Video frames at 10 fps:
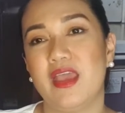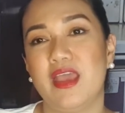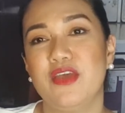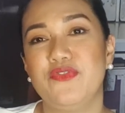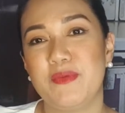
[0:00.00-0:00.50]

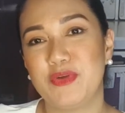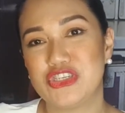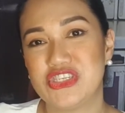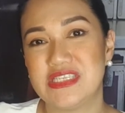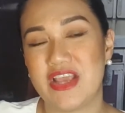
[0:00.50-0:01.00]
If
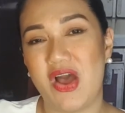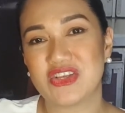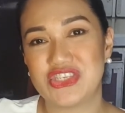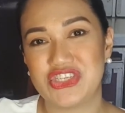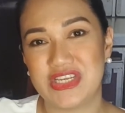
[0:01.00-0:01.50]
emergency
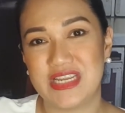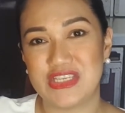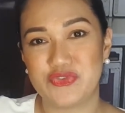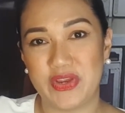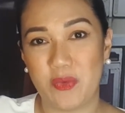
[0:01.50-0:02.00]
oxygen
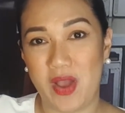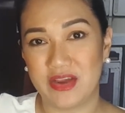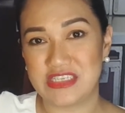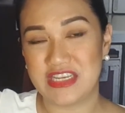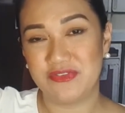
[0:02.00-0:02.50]
is required in